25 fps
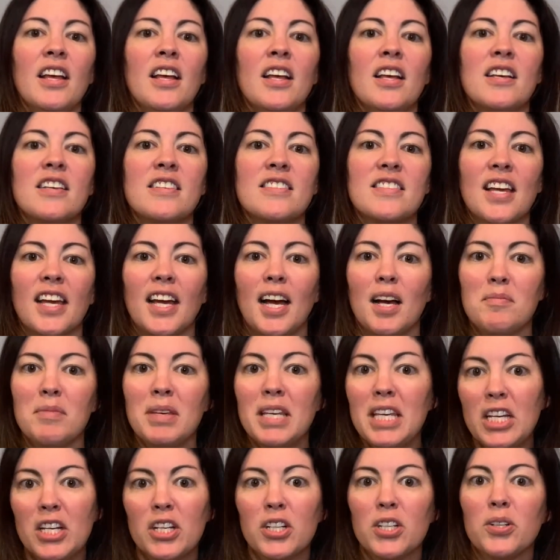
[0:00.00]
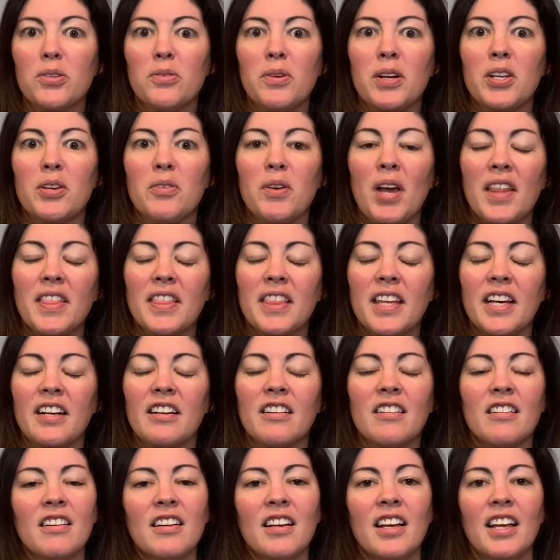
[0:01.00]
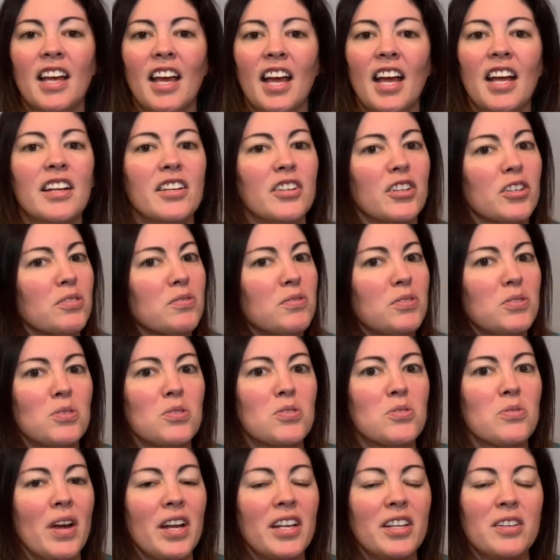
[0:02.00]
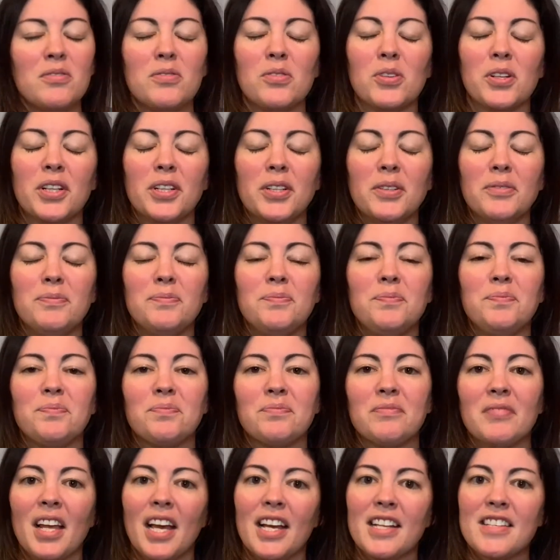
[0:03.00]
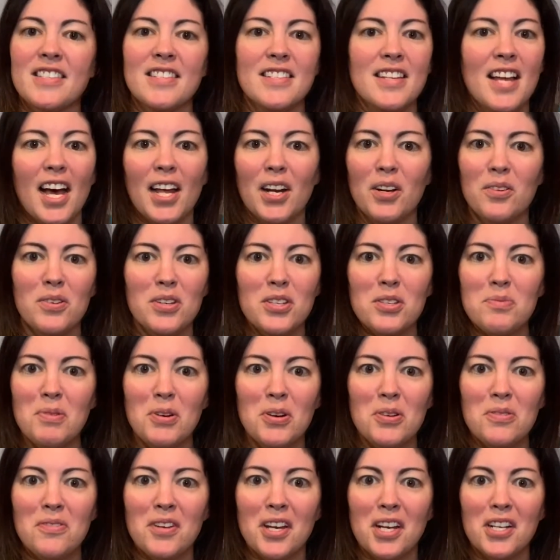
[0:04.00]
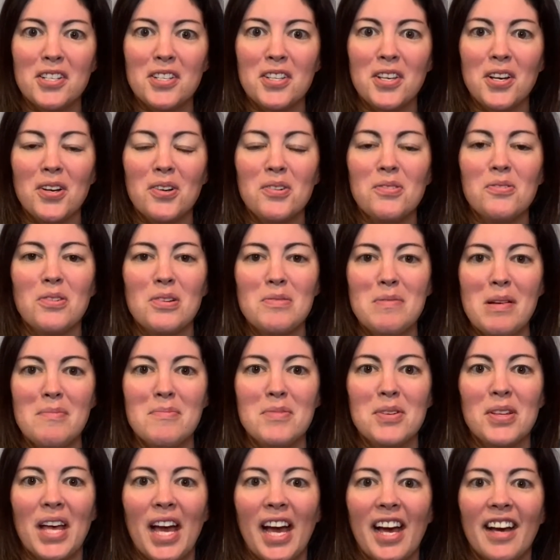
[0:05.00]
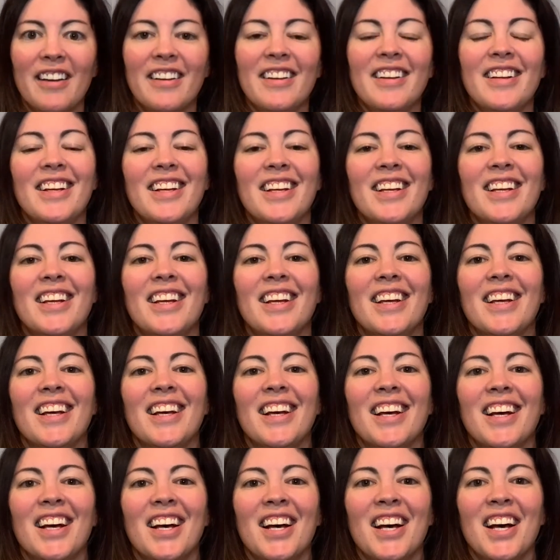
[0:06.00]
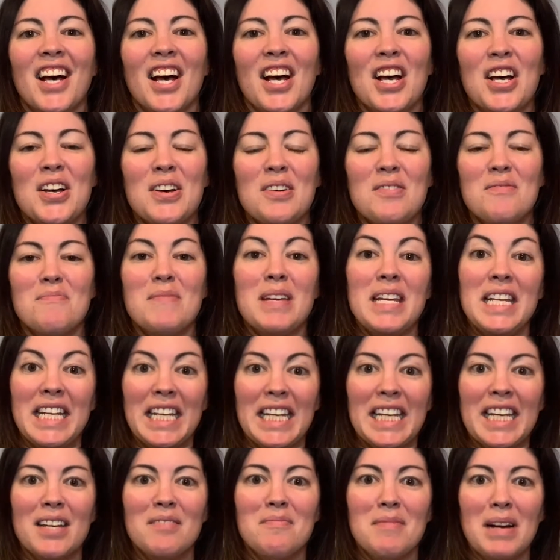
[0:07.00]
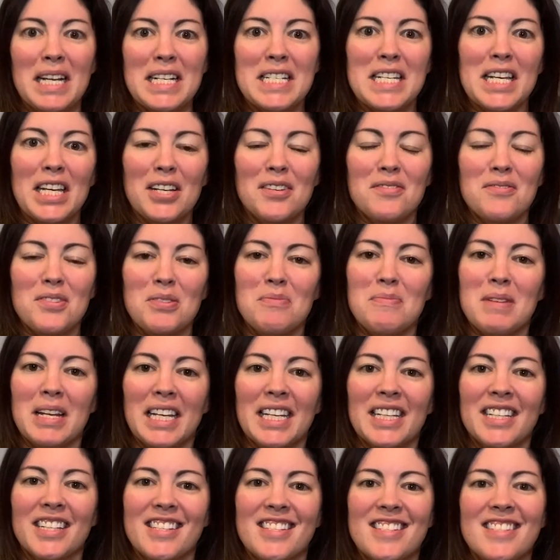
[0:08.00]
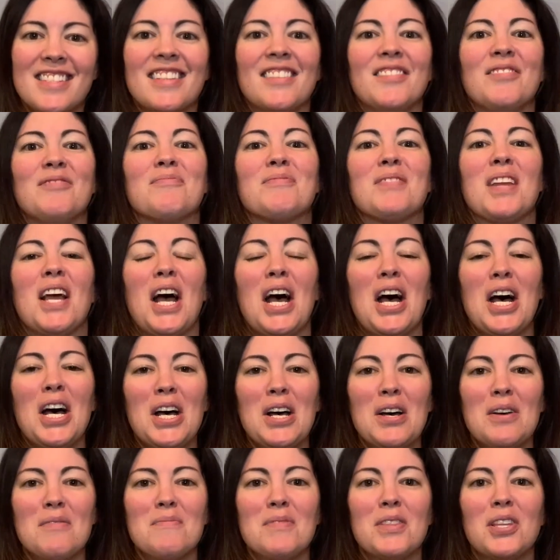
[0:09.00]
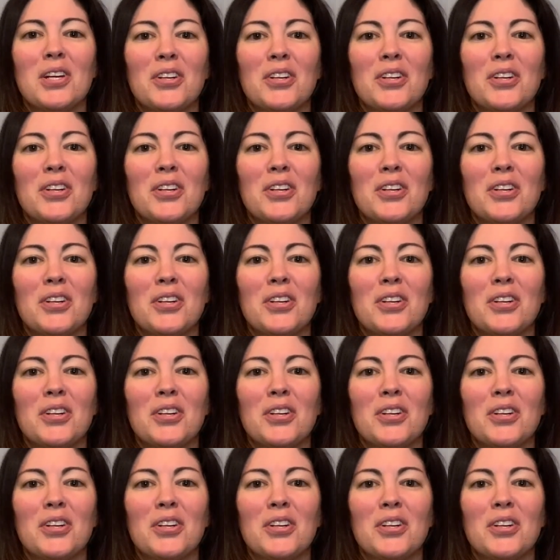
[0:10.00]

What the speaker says: say, I'm here when you get there, and your food's ready for you. It's not always perfect, though, remember that, meaning it might take a few minutes. There